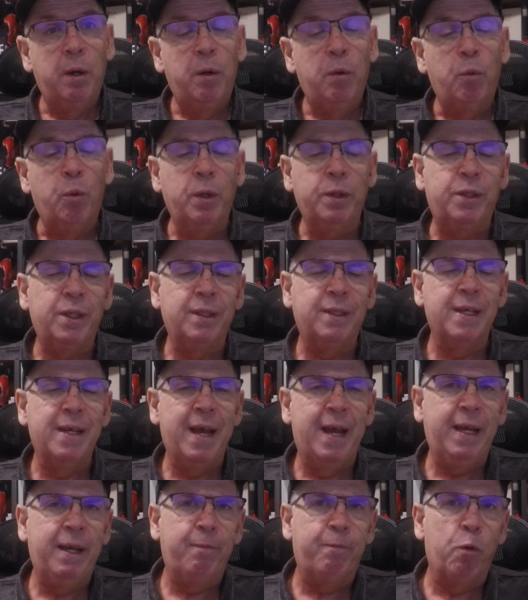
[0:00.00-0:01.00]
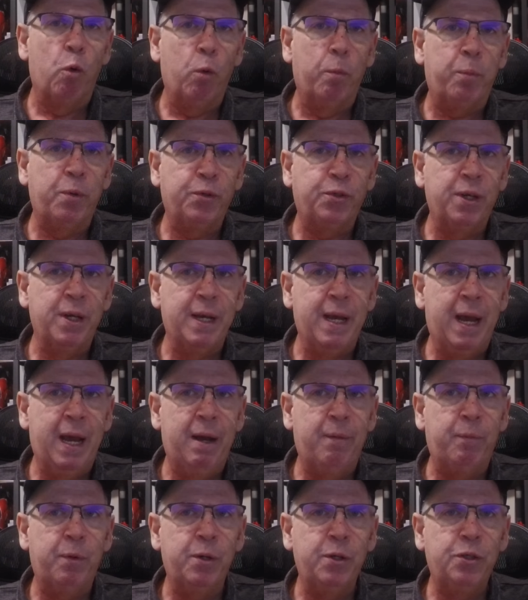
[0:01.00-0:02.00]
which is an 84%
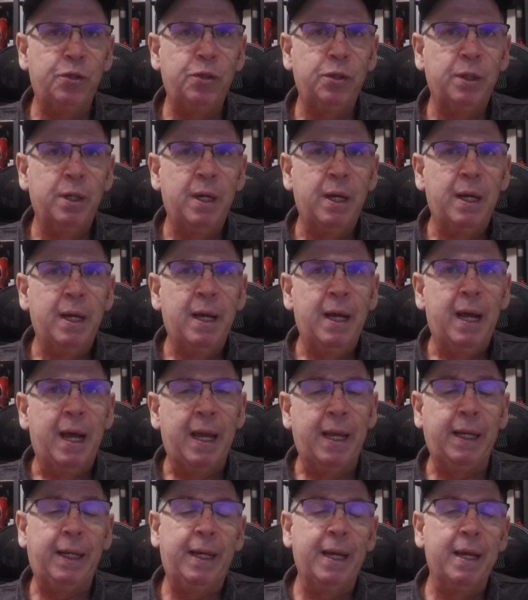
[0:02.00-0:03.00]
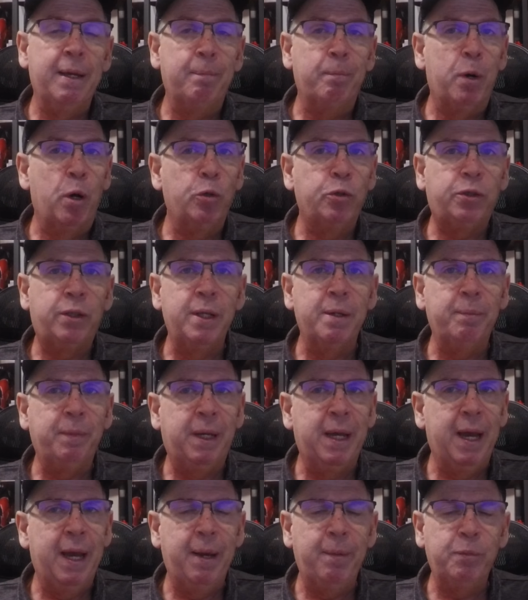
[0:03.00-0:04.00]
average. And again, most of them
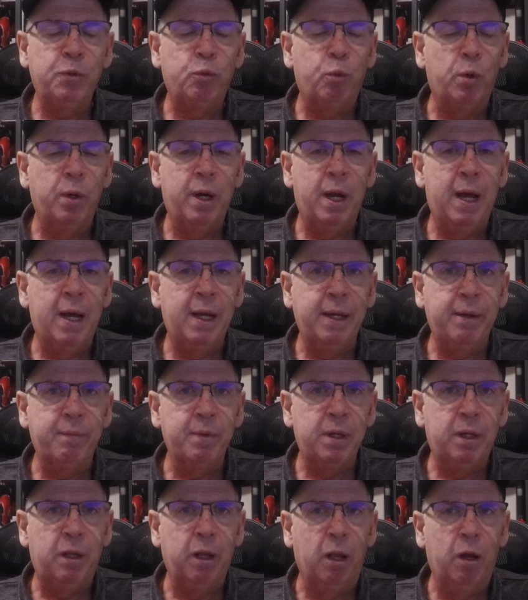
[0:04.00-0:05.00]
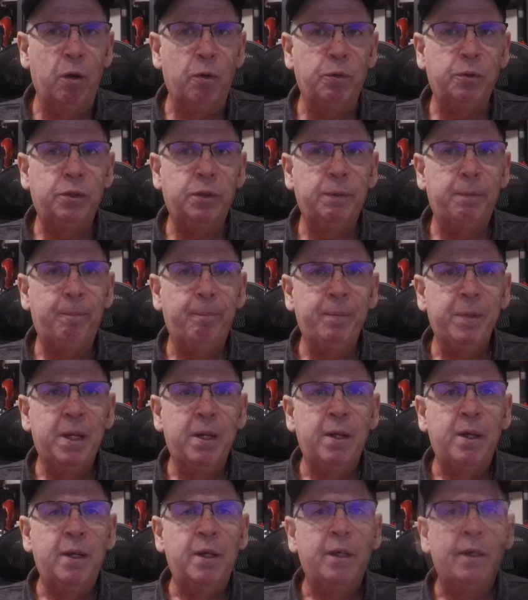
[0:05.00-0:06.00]
games were not even close.
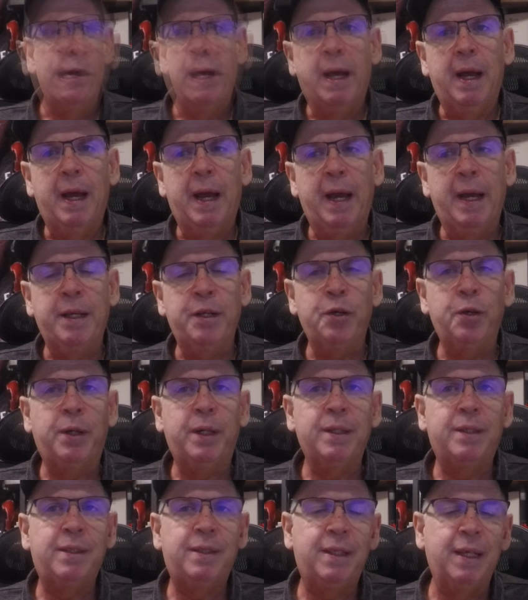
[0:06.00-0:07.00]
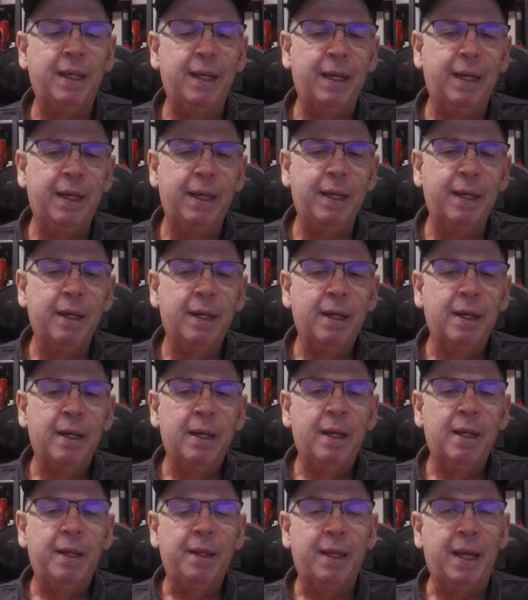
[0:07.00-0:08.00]
And you could see
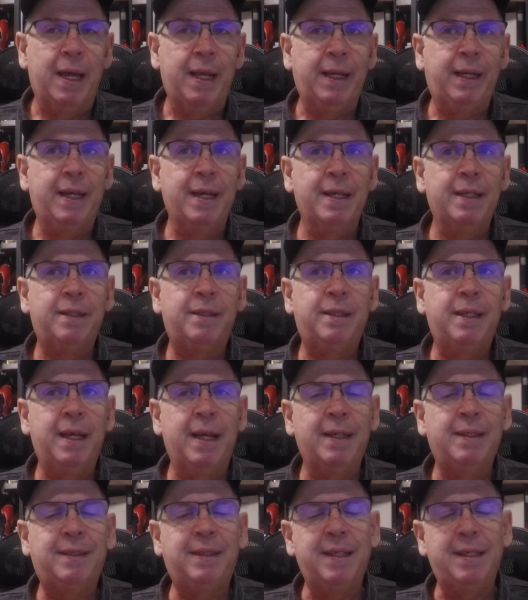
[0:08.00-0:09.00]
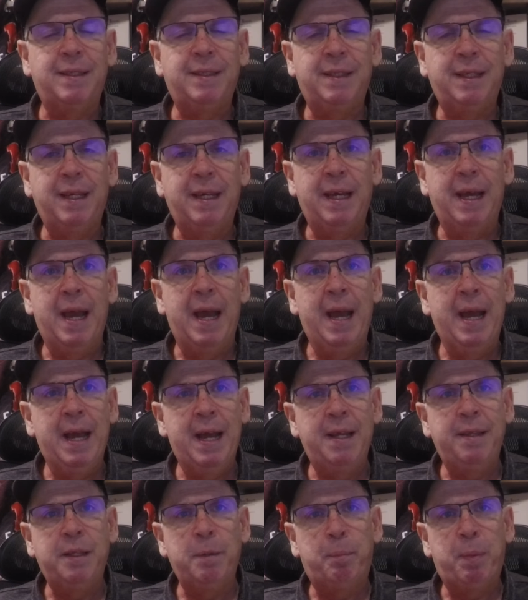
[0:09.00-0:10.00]
that against the SEC
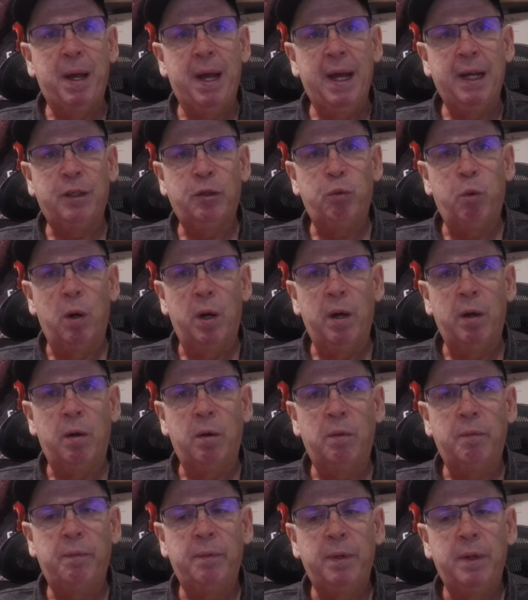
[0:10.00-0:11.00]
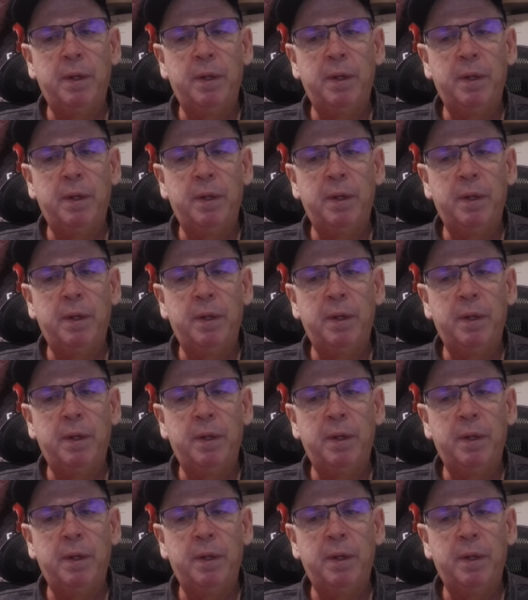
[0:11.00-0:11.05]
and the Pac 12